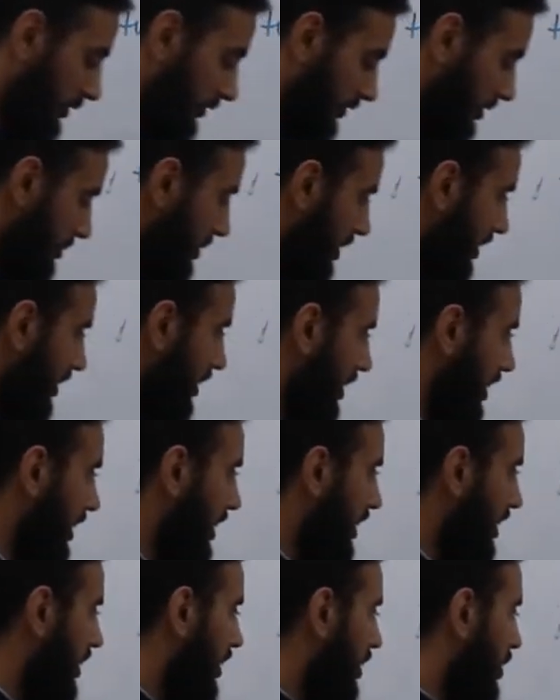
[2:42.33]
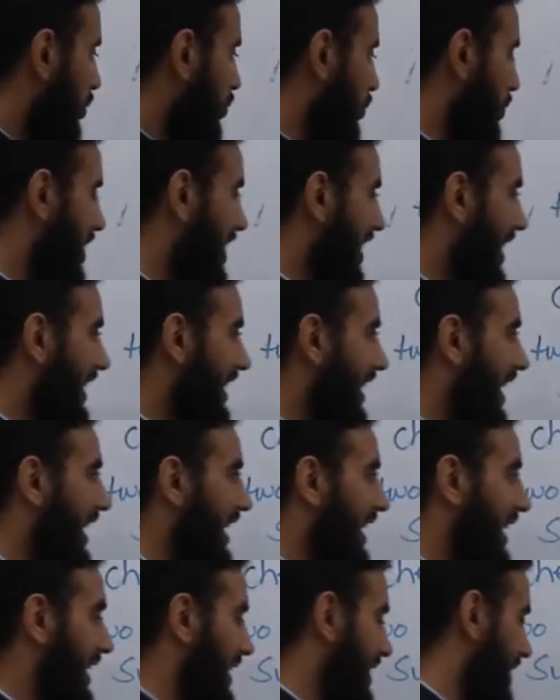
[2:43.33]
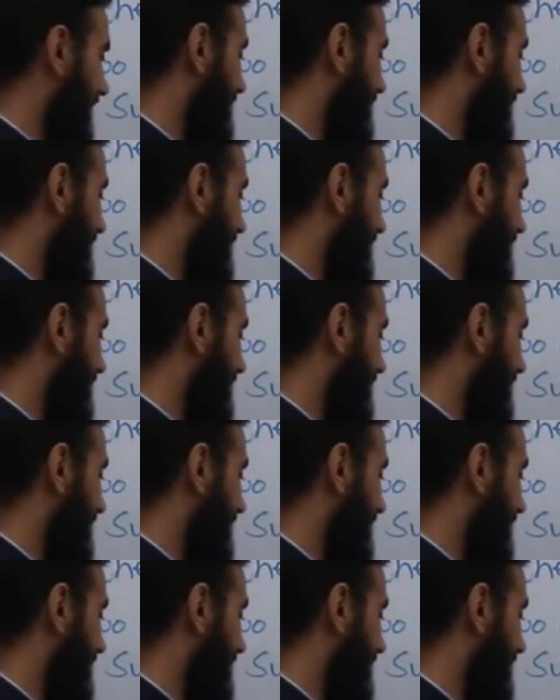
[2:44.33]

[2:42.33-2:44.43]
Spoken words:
Similarly, we can take another